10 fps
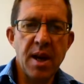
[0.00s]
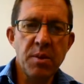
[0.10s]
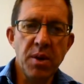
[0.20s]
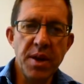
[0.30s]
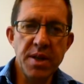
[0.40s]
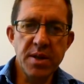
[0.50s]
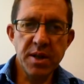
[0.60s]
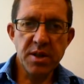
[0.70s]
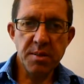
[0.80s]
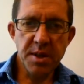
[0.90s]
what they're
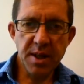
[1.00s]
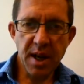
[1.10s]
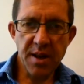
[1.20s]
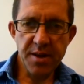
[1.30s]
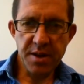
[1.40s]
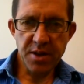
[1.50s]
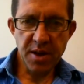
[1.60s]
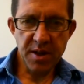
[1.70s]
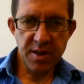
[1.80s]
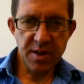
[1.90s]
doing to mitigate those
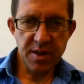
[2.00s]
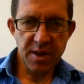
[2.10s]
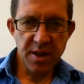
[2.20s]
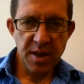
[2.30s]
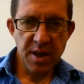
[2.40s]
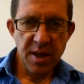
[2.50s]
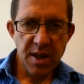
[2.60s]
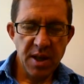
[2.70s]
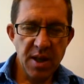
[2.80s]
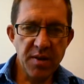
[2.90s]
interests.
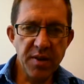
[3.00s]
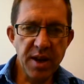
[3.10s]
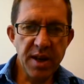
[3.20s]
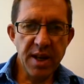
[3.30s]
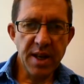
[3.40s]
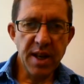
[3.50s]
And then finally, an